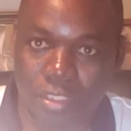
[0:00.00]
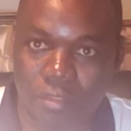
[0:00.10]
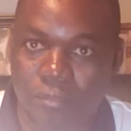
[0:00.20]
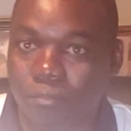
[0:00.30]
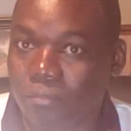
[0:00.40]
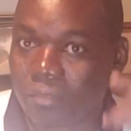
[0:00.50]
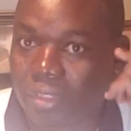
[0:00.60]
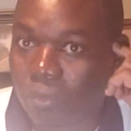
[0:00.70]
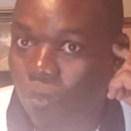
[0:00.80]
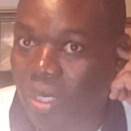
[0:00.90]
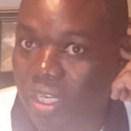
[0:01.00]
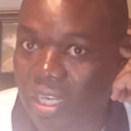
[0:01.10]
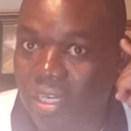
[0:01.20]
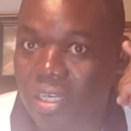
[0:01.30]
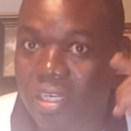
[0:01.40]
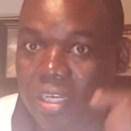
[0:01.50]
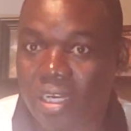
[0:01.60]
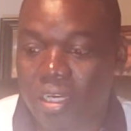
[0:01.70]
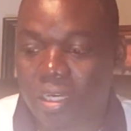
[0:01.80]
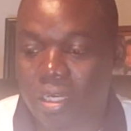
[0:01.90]
though, working in
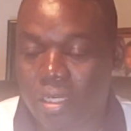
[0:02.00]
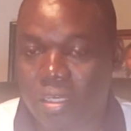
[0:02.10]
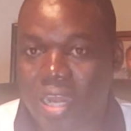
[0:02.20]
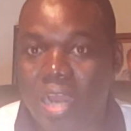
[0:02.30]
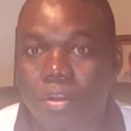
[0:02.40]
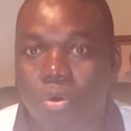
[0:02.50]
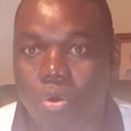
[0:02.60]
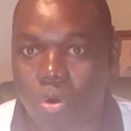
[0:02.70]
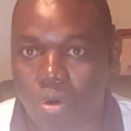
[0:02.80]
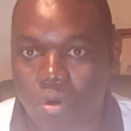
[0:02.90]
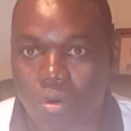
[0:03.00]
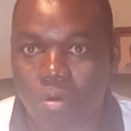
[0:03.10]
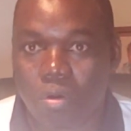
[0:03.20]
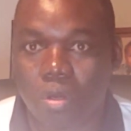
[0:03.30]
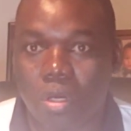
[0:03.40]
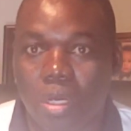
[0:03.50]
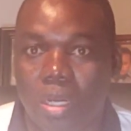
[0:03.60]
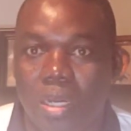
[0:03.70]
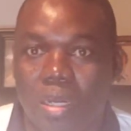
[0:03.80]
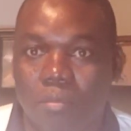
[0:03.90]
the dining hall,
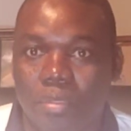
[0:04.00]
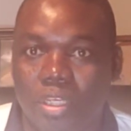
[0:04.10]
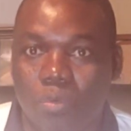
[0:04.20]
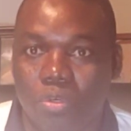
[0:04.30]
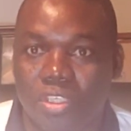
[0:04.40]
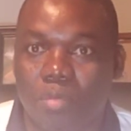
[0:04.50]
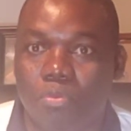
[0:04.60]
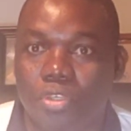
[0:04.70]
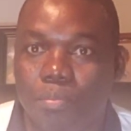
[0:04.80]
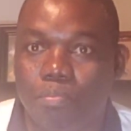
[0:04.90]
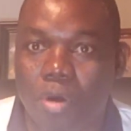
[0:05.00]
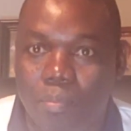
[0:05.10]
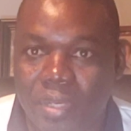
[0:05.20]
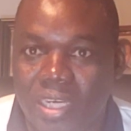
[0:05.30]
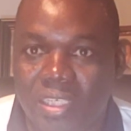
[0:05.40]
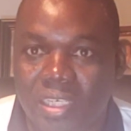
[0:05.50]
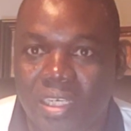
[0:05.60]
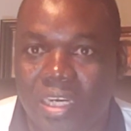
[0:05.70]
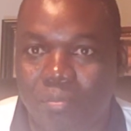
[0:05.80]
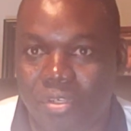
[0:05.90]
it was the most popular
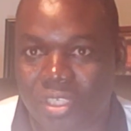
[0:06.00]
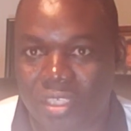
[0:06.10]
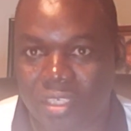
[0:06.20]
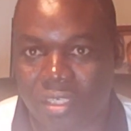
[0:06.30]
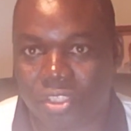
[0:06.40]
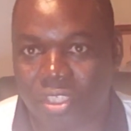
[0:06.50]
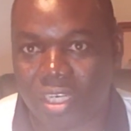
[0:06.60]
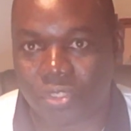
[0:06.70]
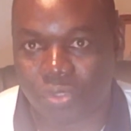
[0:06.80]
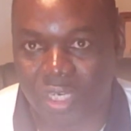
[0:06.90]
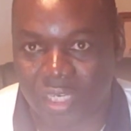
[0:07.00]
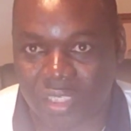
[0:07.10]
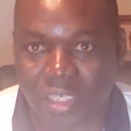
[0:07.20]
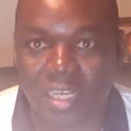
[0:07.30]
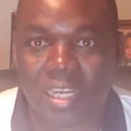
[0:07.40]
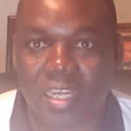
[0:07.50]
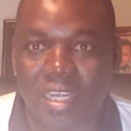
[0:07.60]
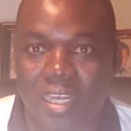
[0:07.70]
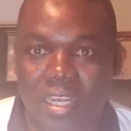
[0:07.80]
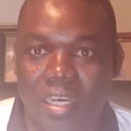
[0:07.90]
thing amongst international students
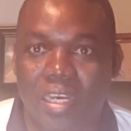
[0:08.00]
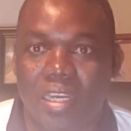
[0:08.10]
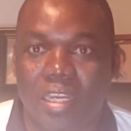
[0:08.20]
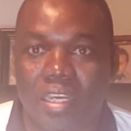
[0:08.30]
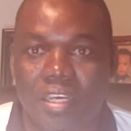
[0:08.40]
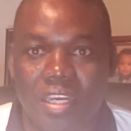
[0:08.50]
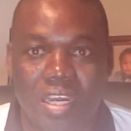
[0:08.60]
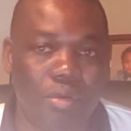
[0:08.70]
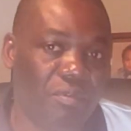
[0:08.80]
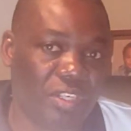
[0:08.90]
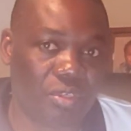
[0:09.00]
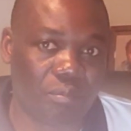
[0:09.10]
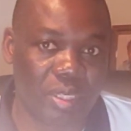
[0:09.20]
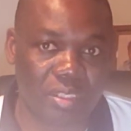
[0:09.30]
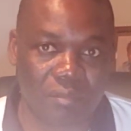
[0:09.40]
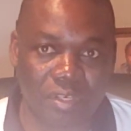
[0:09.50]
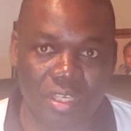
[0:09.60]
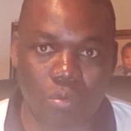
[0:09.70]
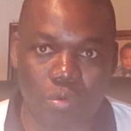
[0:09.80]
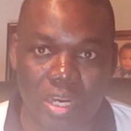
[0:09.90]
in Indiana University of
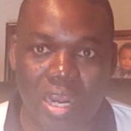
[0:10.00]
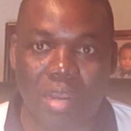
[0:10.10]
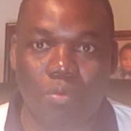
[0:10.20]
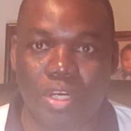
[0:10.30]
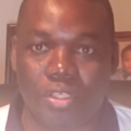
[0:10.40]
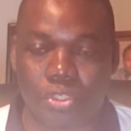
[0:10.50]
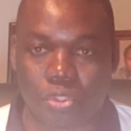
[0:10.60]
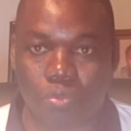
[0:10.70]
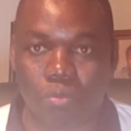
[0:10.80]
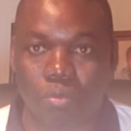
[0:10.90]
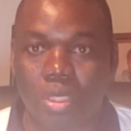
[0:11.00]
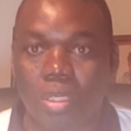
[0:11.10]
Pennsylvania, where I went to school.